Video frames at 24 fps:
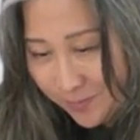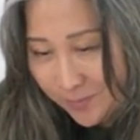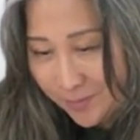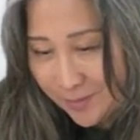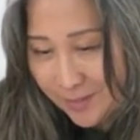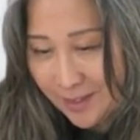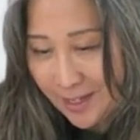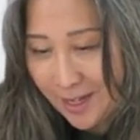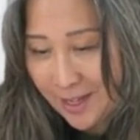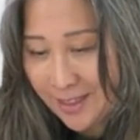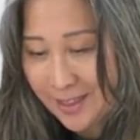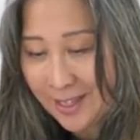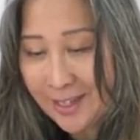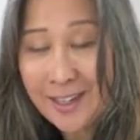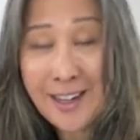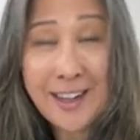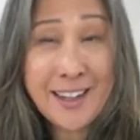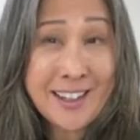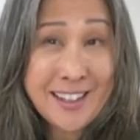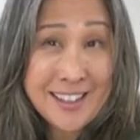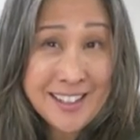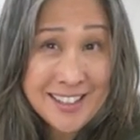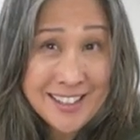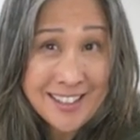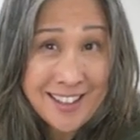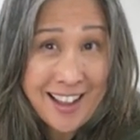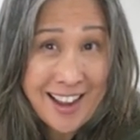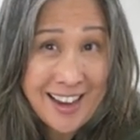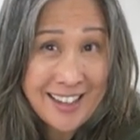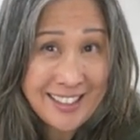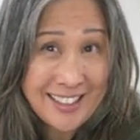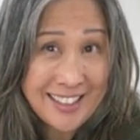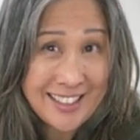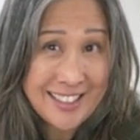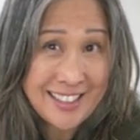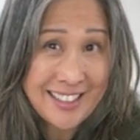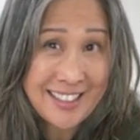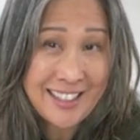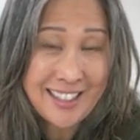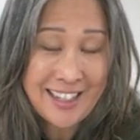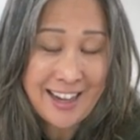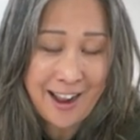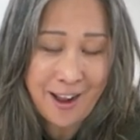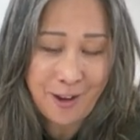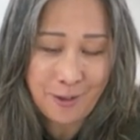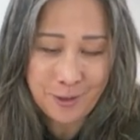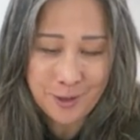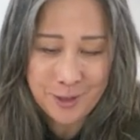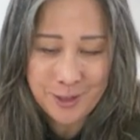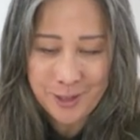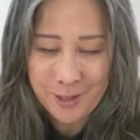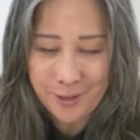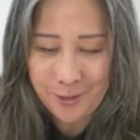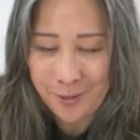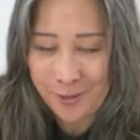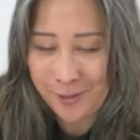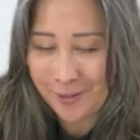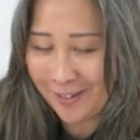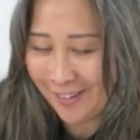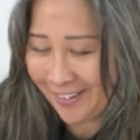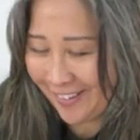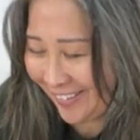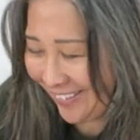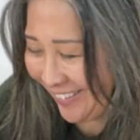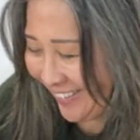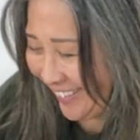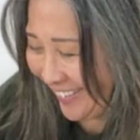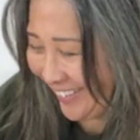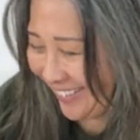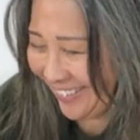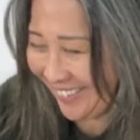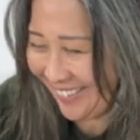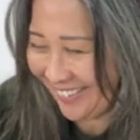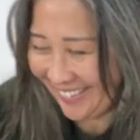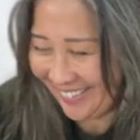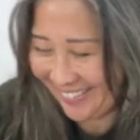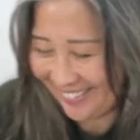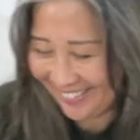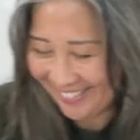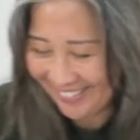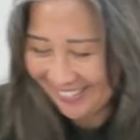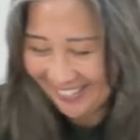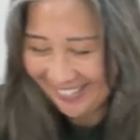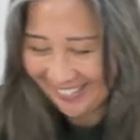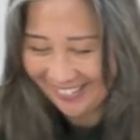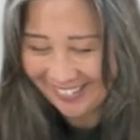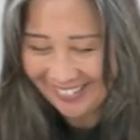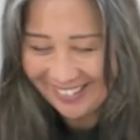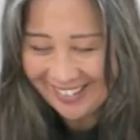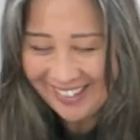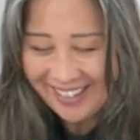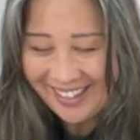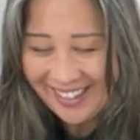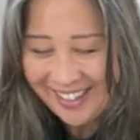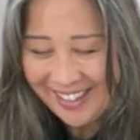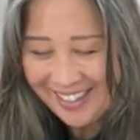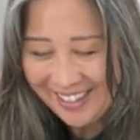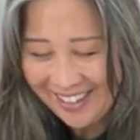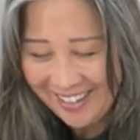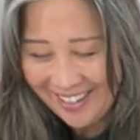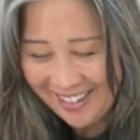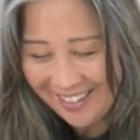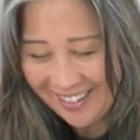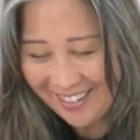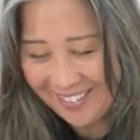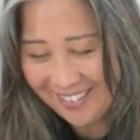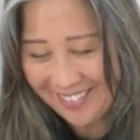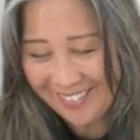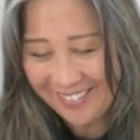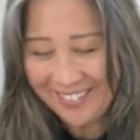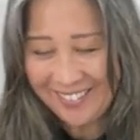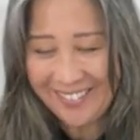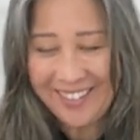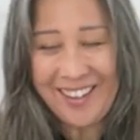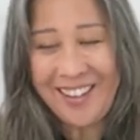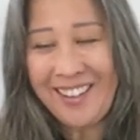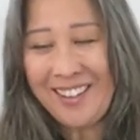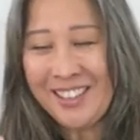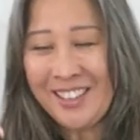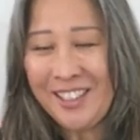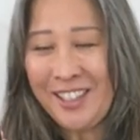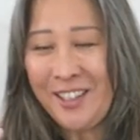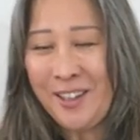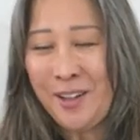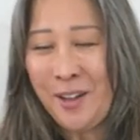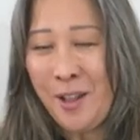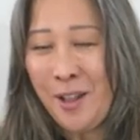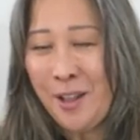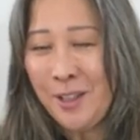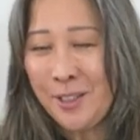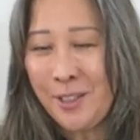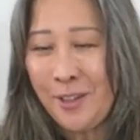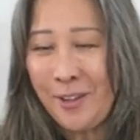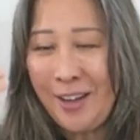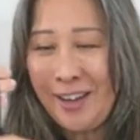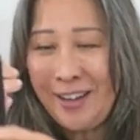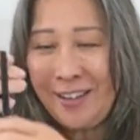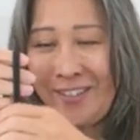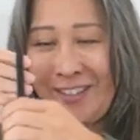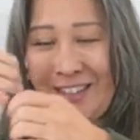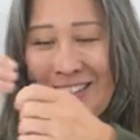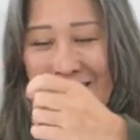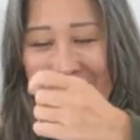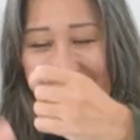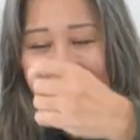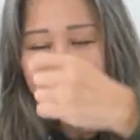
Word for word: I think I can slide this in and out, so. Oh gosh. So anyways,